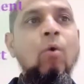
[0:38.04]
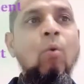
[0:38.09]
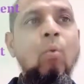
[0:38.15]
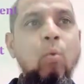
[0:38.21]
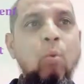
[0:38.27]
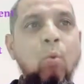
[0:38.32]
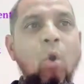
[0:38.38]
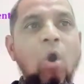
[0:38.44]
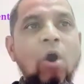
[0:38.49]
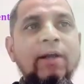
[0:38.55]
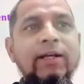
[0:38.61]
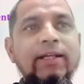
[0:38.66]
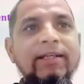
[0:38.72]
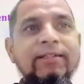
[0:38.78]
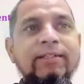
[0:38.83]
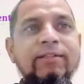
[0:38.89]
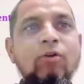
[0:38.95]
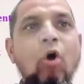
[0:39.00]
What
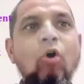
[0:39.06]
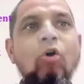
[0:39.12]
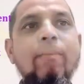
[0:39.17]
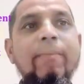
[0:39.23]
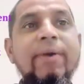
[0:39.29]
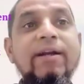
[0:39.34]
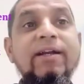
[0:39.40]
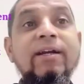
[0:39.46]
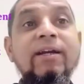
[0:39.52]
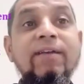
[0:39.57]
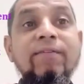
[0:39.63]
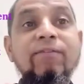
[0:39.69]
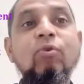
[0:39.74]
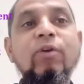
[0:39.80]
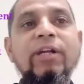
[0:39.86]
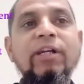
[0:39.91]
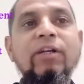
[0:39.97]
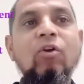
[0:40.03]
is document
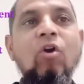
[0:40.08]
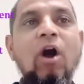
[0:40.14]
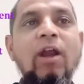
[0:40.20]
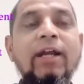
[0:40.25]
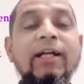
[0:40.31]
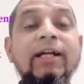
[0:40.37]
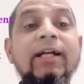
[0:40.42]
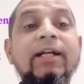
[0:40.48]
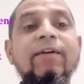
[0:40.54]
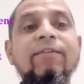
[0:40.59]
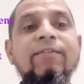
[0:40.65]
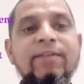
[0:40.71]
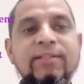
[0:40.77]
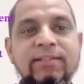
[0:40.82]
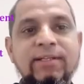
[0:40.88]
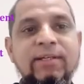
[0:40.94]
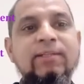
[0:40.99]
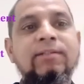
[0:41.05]
review in qualitative
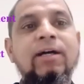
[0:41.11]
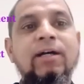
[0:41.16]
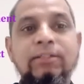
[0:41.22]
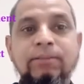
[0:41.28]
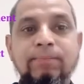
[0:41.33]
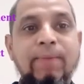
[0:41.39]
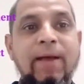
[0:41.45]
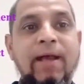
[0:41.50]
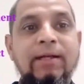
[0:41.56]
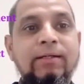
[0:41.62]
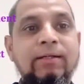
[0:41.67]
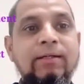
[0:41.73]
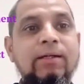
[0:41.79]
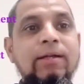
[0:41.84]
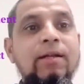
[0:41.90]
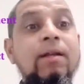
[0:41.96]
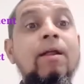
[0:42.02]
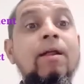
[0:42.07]
research aspect?
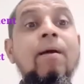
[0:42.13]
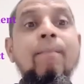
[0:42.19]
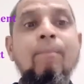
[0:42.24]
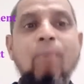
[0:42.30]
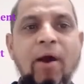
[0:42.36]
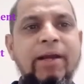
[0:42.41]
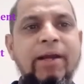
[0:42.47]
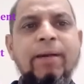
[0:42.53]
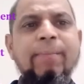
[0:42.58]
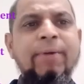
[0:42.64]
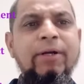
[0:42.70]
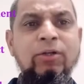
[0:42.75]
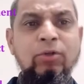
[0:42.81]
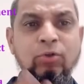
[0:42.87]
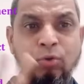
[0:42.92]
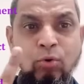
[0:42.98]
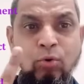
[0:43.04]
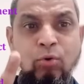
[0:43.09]
Point number
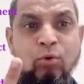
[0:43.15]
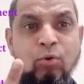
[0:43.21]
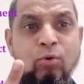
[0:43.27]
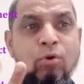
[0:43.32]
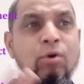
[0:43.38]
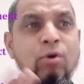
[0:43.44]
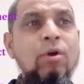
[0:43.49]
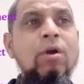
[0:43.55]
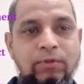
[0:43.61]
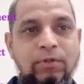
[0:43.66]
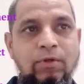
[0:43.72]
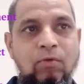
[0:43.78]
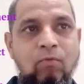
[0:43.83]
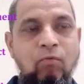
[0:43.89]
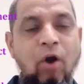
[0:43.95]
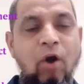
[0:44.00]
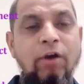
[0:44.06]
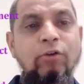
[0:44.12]
2.
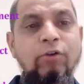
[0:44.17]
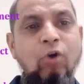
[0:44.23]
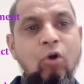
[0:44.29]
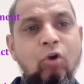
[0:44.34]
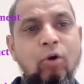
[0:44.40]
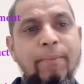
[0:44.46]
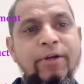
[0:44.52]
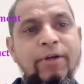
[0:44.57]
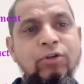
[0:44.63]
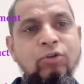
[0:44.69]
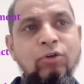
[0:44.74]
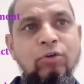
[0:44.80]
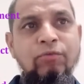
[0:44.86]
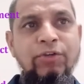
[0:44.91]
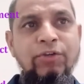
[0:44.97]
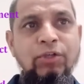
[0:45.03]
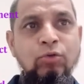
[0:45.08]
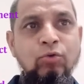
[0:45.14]
What document
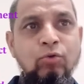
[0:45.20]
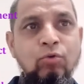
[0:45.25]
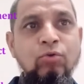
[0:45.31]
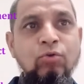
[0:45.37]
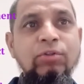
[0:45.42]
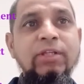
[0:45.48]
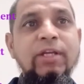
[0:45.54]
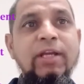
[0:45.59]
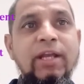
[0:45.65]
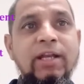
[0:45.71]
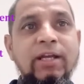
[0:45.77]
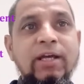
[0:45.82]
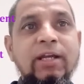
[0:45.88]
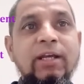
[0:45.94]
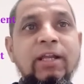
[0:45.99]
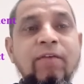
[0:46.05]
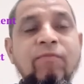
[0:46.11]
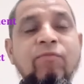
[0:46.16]
should we use in
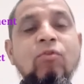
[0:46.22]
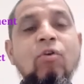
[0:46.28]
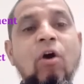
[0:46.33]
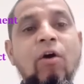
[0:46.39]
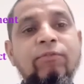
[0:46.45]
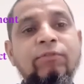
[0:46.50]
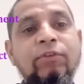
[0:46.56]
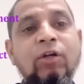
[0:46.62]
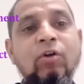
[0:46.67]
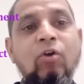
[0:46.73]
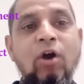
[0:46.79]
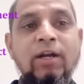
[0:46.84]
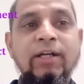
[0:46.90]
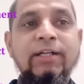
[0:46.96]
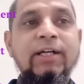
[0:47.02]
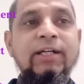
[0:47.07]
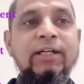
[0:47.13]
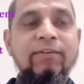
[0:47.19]
a review of the
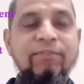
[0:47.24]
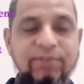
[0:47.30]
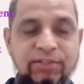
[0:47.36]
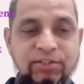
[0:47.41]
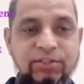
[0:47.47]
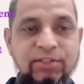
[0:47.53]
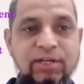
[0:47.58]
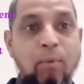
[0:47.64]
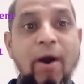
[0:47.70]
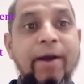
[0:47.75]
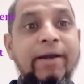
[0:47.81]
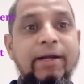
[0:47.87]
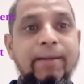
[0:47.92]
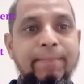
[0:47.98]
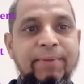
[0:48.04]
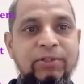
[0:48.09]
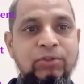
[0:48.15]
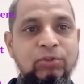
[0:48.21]
qualitative research? Point
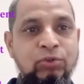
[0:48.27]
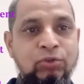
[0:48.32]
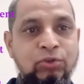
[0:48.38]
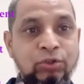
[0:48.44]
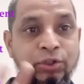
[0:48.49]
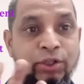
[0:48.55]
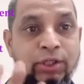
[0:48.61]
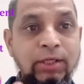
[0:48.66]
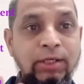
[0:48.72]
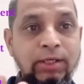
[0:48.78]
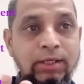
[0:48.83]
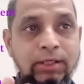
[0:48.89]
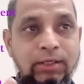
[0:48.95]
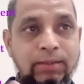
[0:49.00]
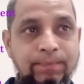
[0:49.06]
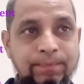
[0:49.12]
number 3.